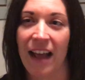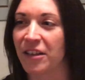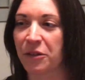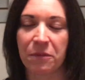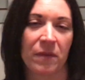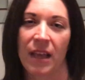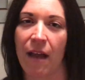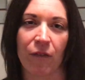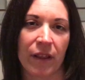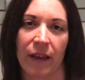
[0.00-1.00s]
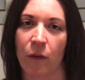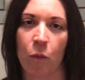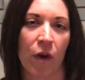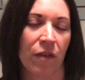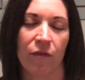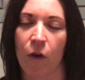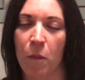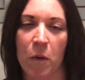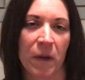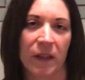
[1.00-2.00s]
I do everything with full
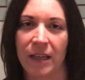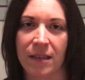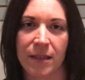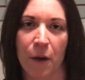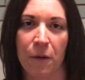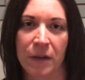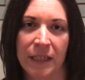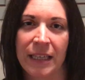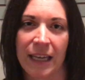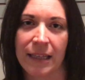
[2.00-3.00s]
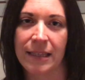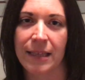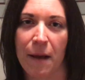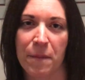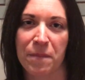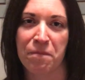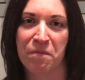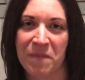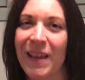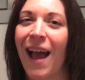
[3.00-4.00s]
mobility. So it's,
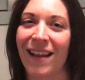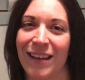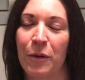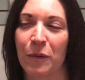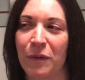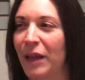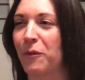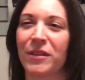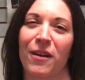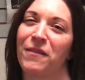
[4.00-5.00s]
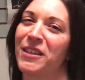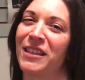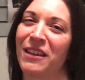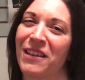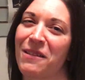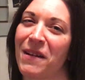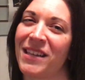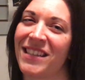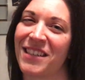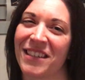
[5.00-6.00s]
it was obviously the right
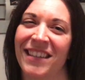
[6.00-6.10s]
decision.